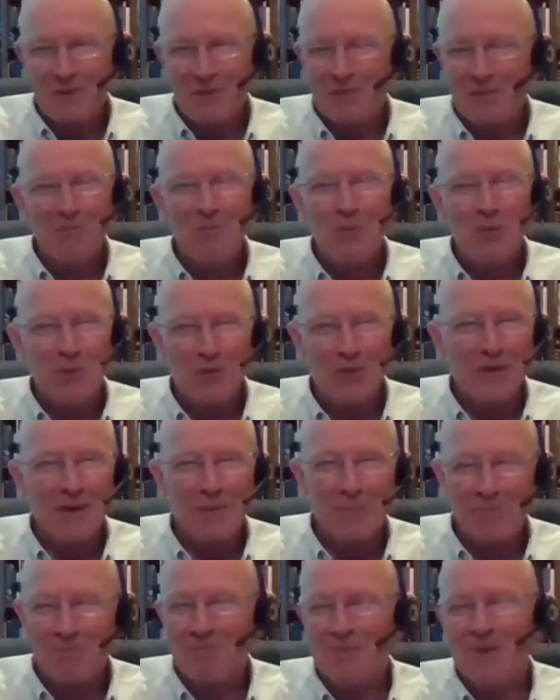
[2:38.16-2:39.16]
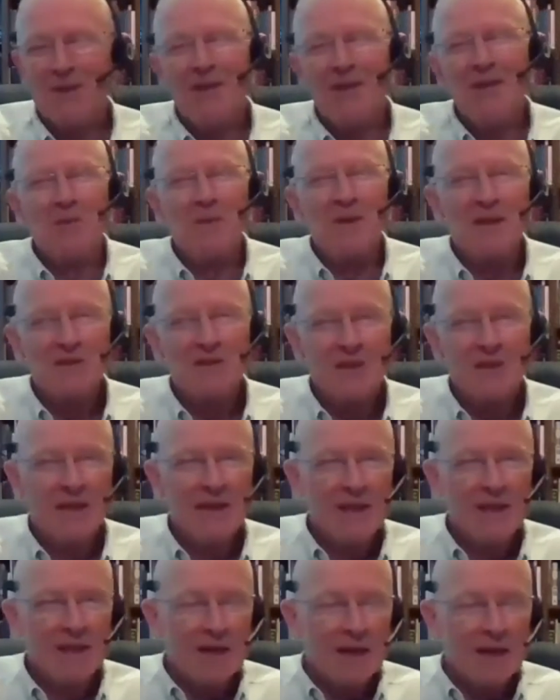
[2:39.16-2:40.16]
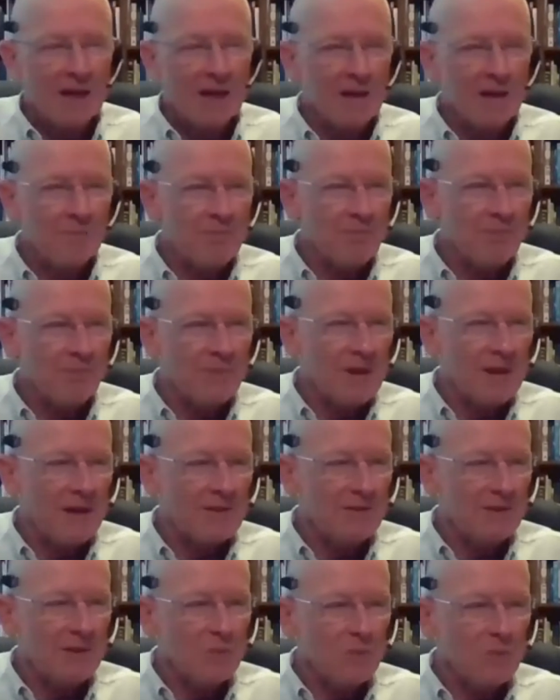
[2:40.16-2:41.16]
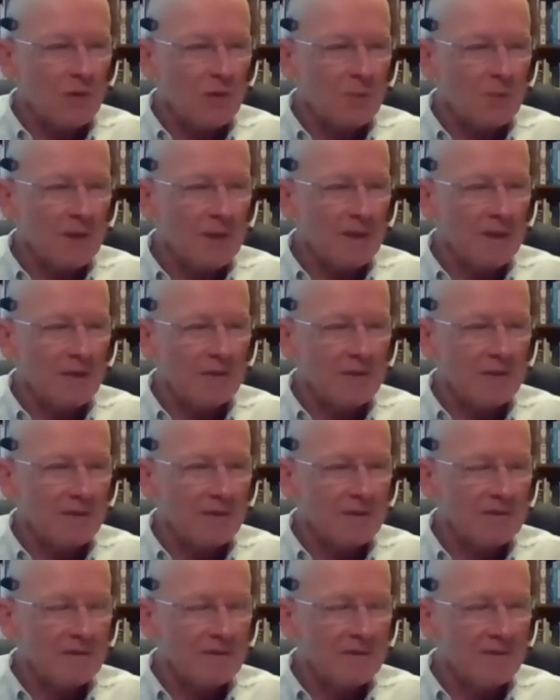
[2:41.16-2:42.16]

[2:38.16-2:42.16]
bull crap. But anyways, I did want to make 2